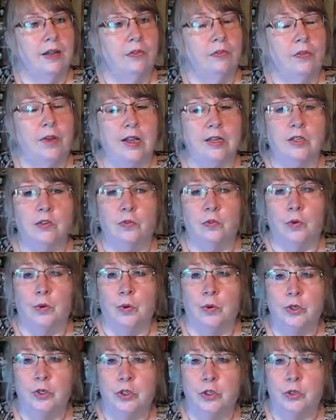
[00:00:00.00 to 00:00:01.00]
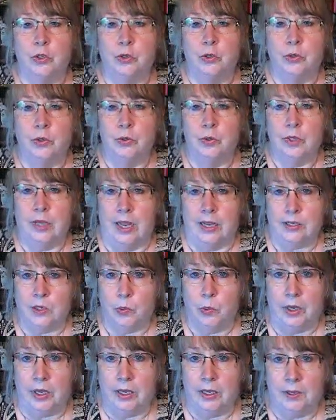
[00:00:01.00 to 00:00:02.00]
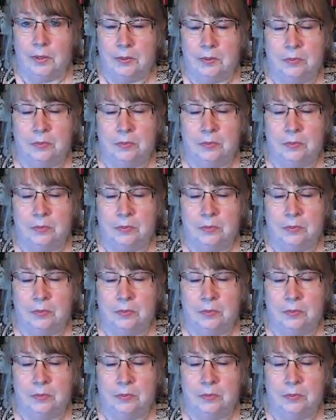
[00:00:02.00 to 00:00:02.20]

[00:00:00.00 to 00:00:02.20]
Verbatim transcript: Fast forward to last week.